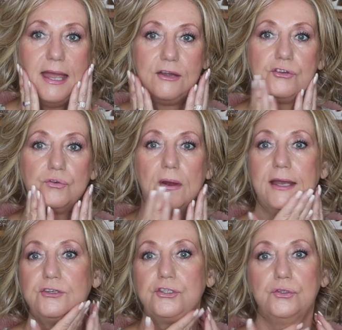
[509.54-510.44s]
and
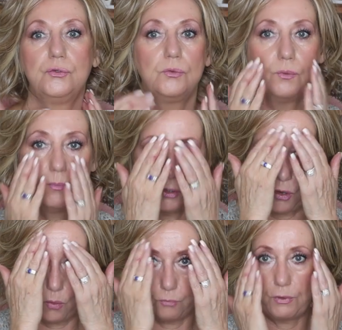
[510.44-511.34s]
try to
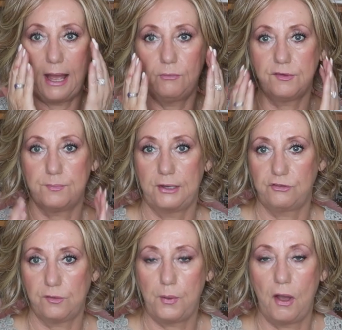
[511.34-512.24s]
go around as
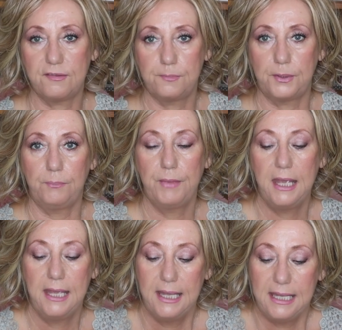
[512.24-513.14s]
much as possible.
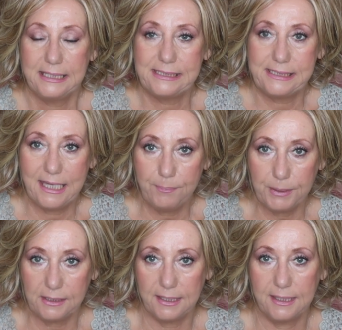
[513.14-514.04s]

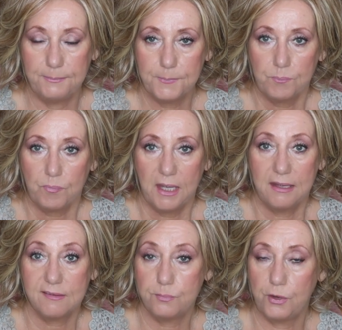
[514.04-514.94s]
Typically,
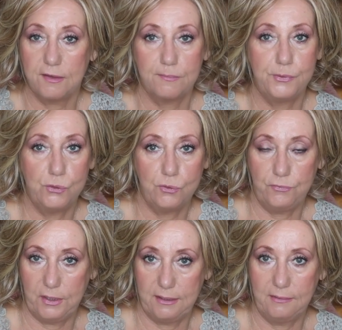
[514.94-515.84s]
it spreads
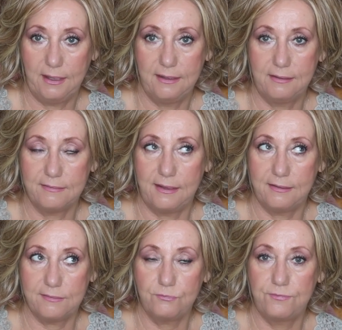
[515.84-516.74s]
beautifully.
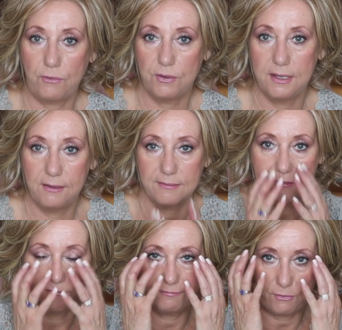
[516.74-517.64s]
It's a
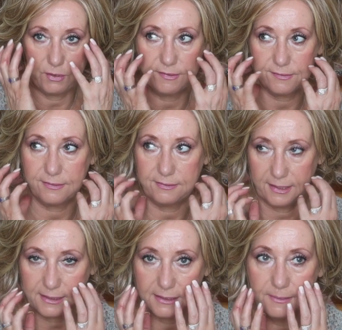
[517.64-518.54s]
very
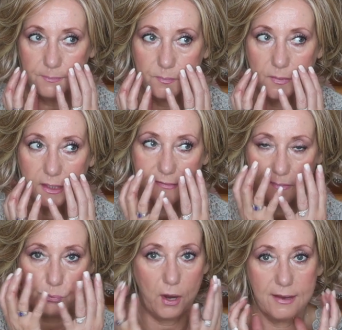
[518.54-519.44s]
slick,
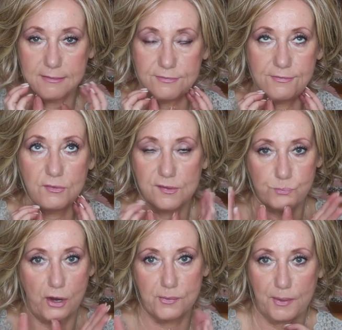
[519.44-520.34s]
it's very
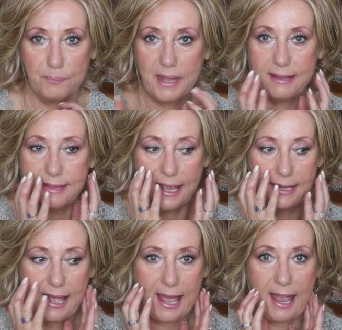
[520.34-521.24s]
spreadable. And
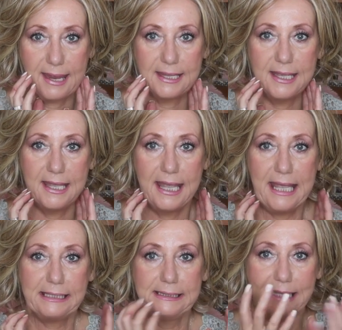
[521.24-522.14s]
then I
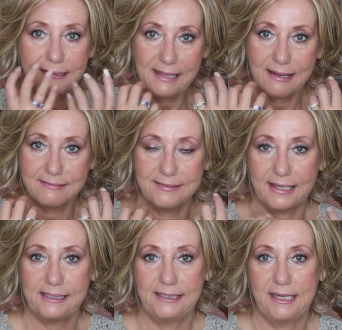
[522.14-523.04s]
let that
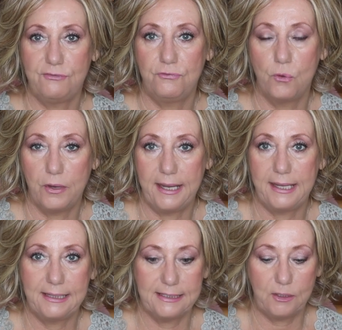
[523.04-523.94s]
settle in for
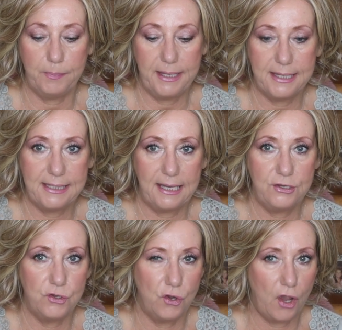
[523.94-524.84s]
a little bit,
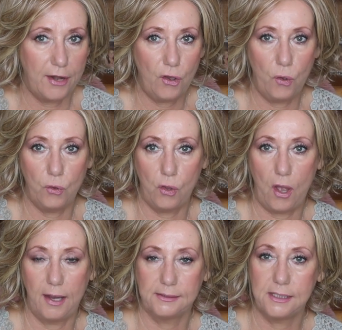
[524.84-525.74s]
not a whole
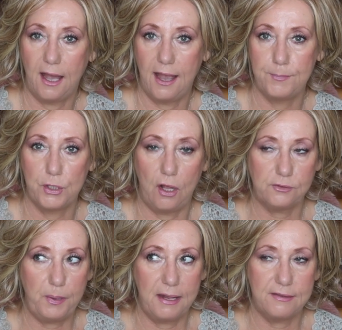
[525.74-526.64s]
long time. It all
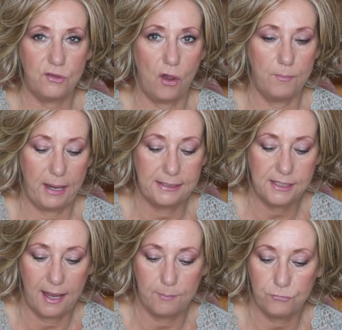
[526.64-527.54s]
depends on my
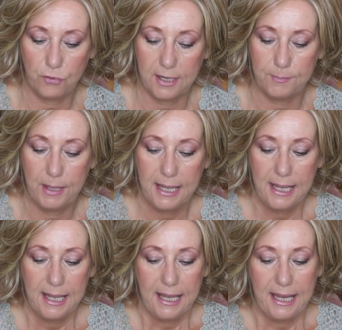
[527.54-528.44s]
time frame.
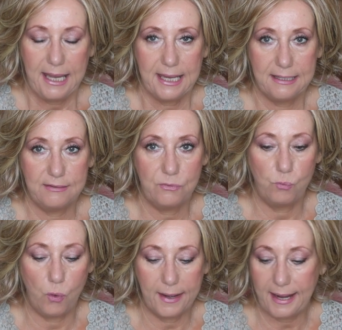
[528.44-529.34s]
And
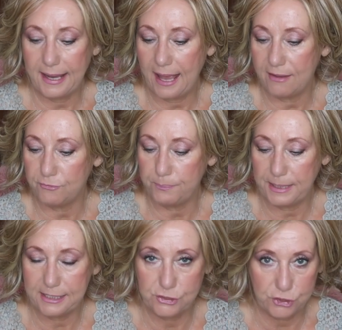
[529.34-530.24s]
what I have
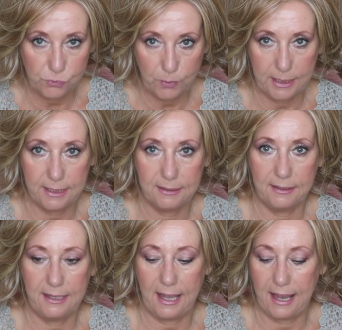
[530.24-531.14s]
been
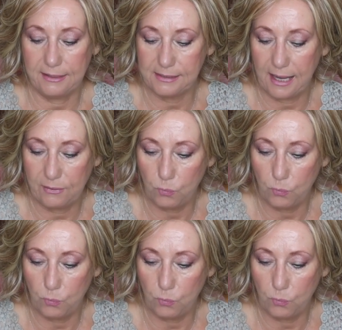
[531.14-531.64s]
doing, I